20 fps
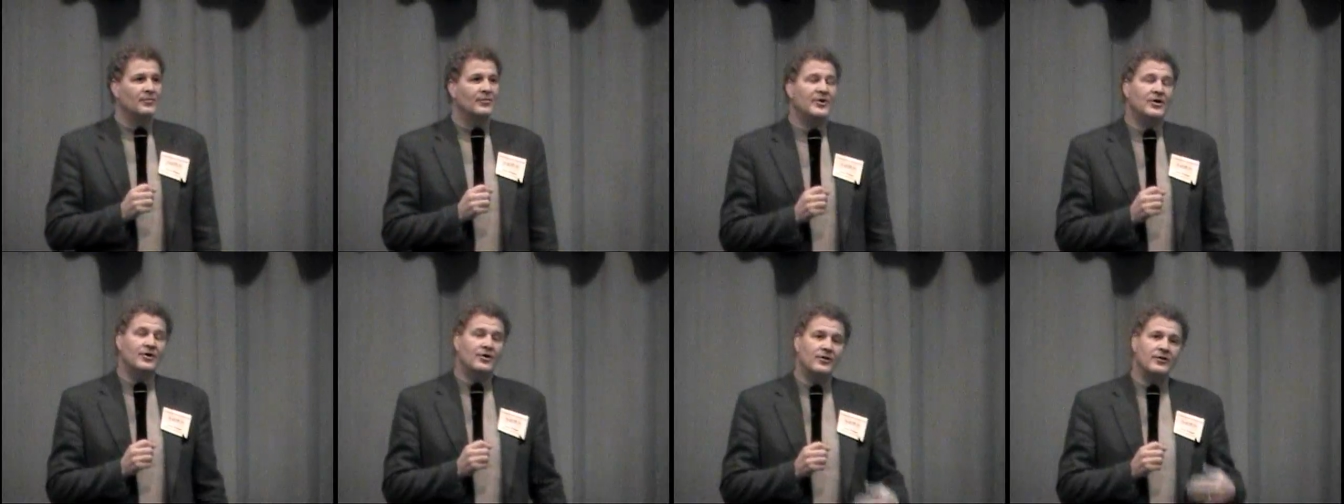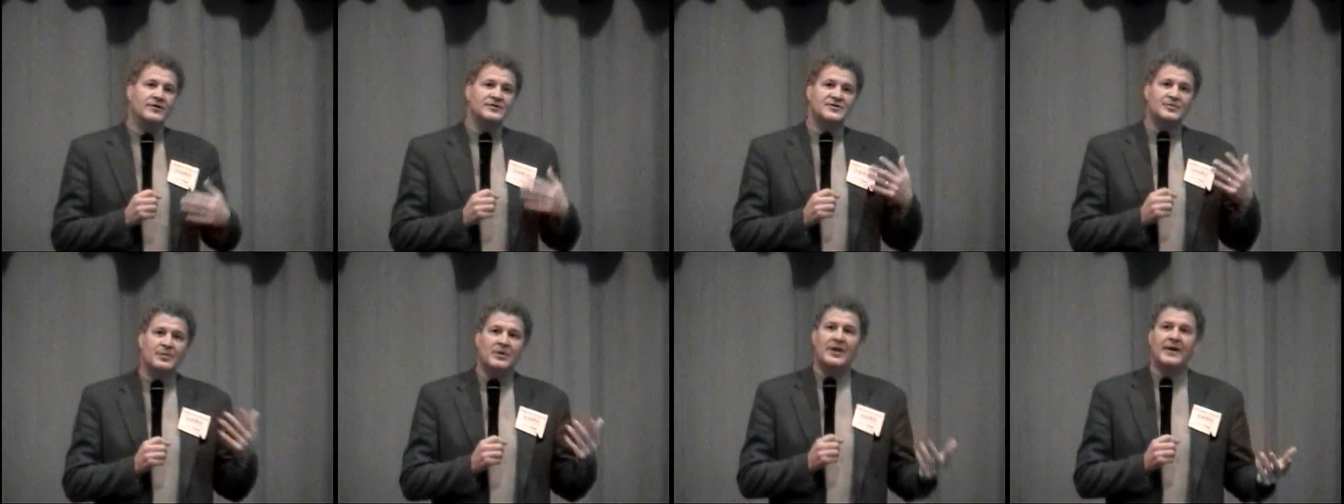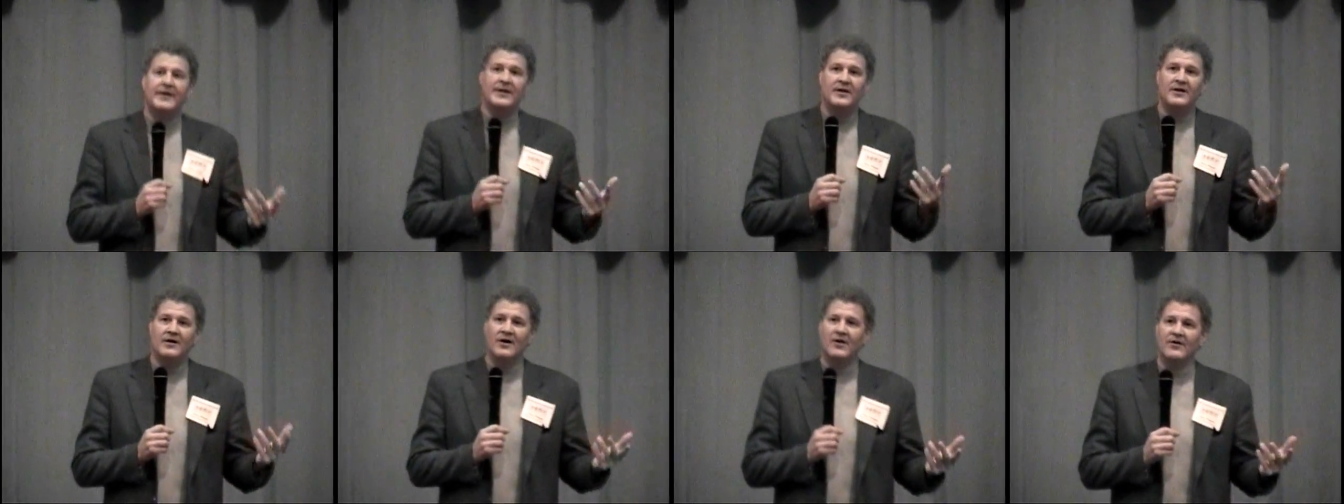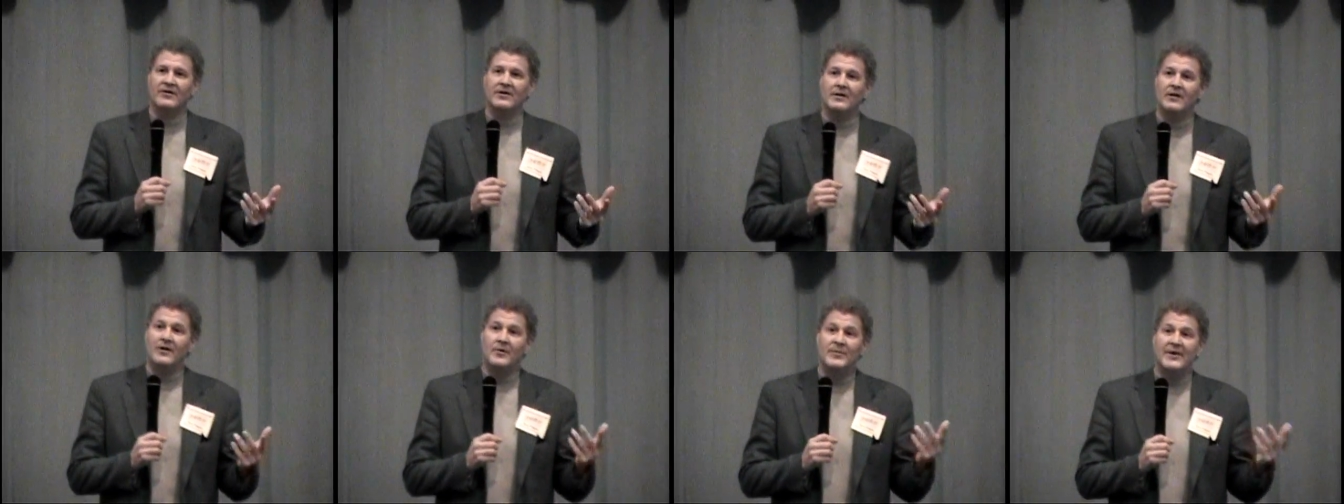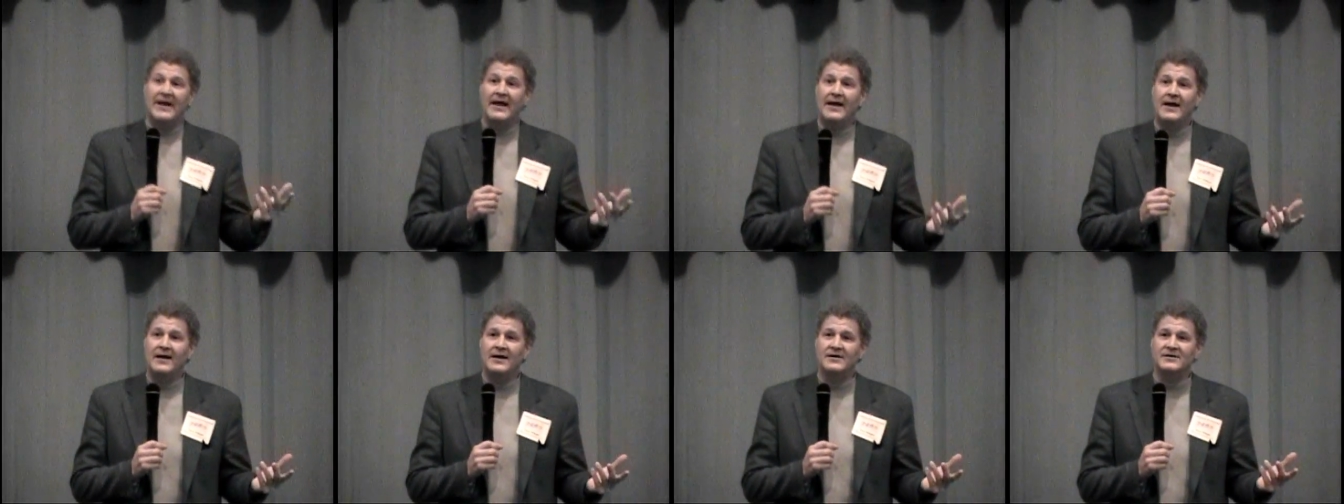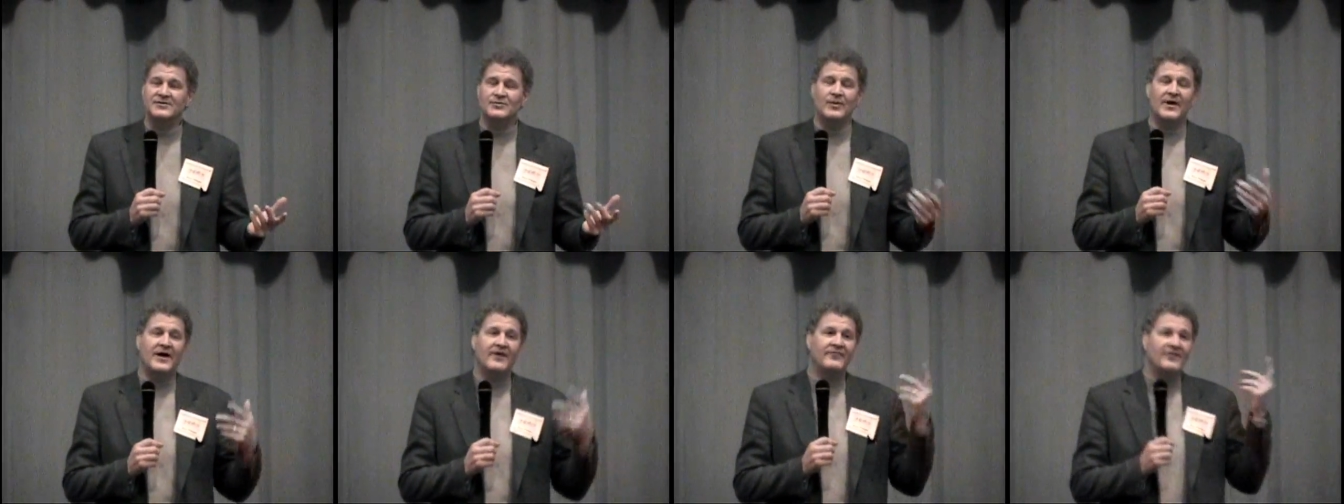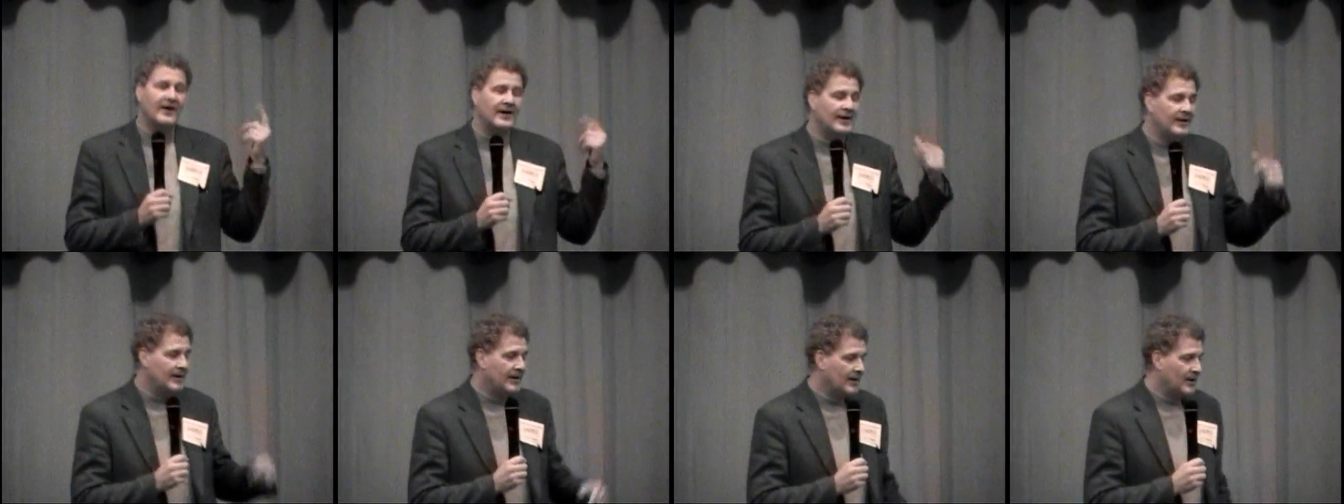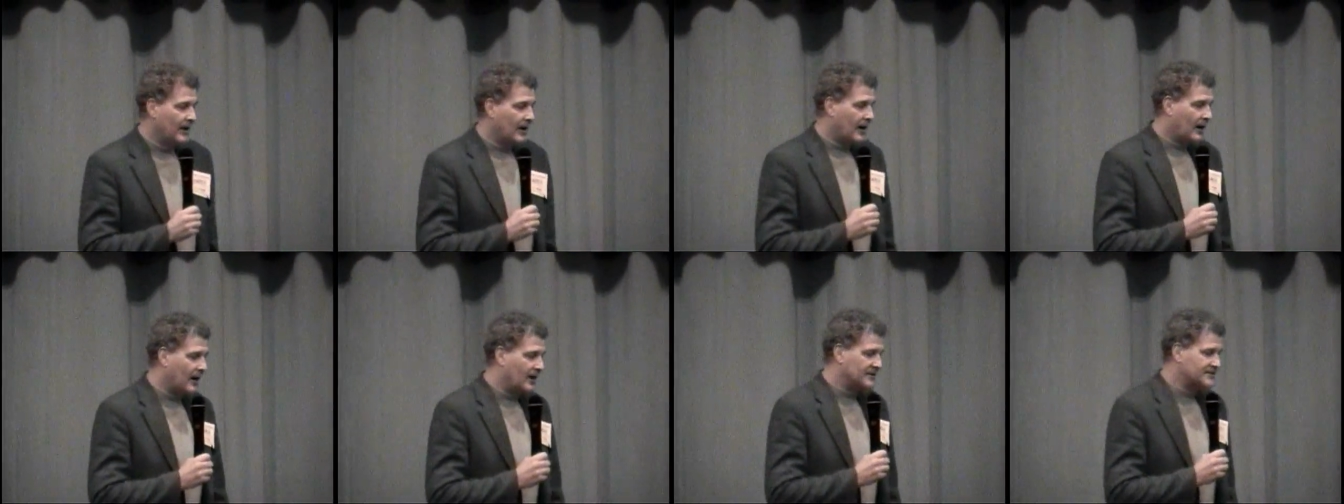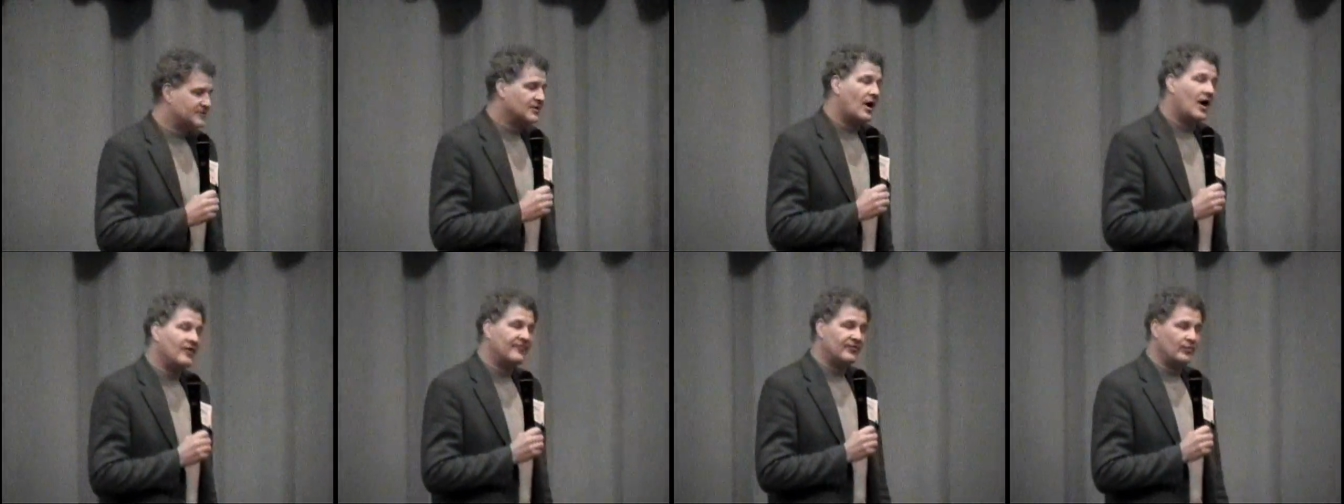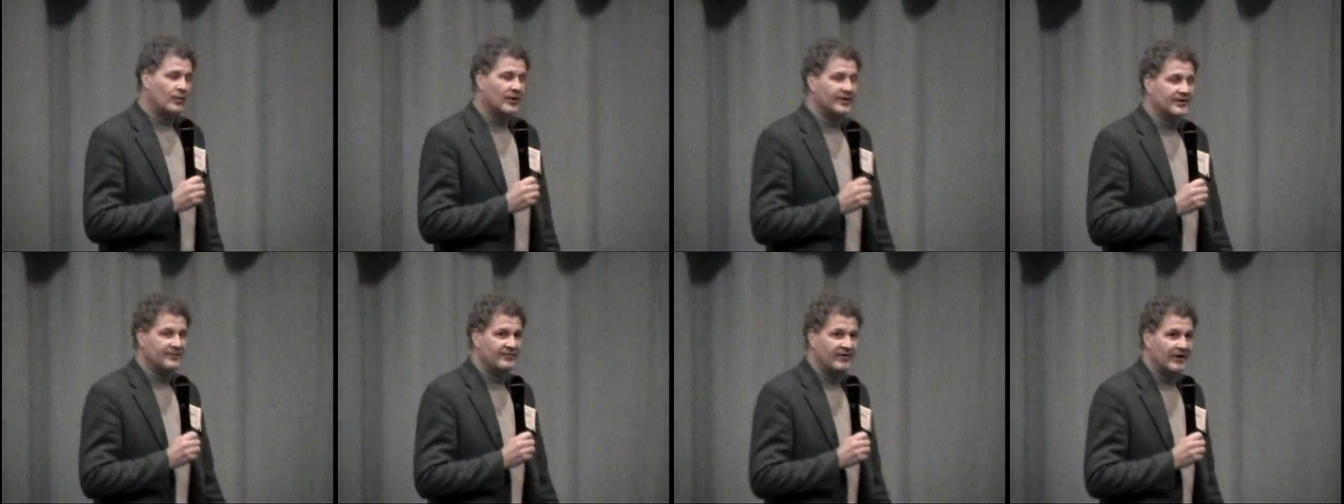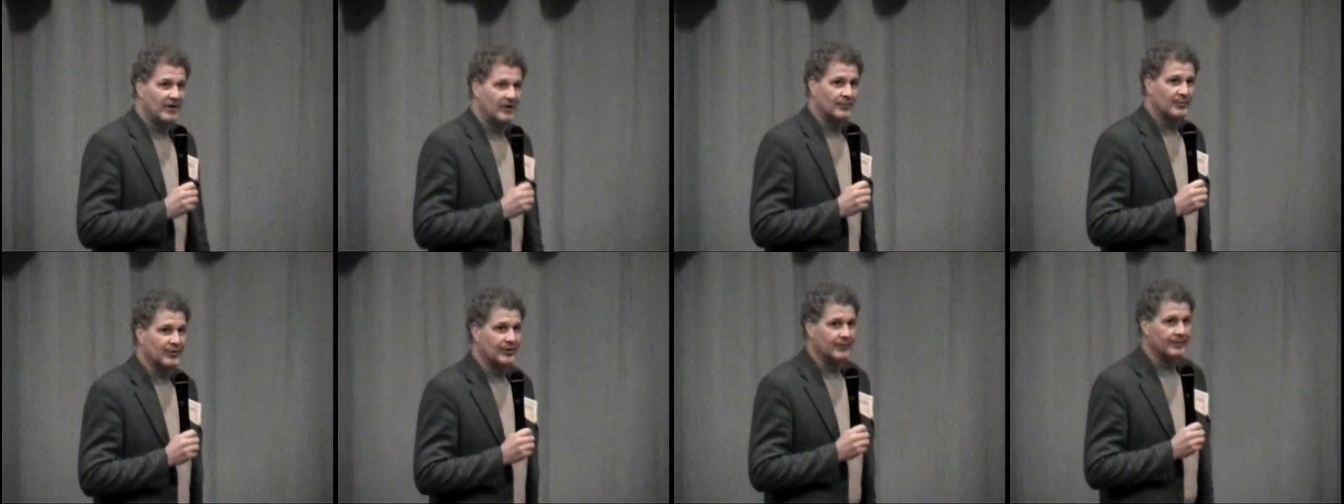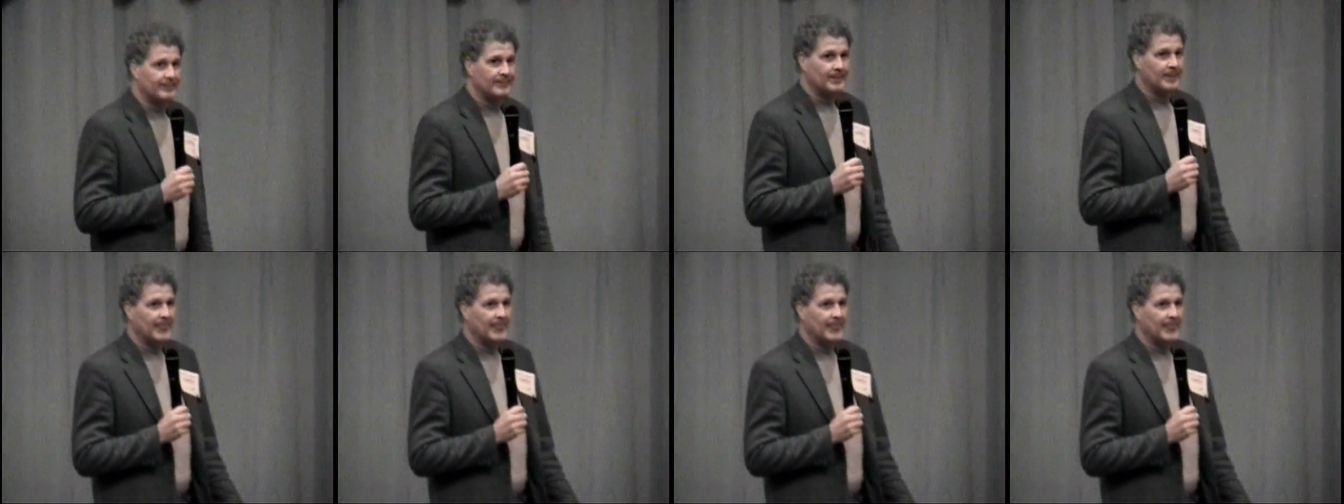But you know, there's plenty in our club that has. We have a software developer.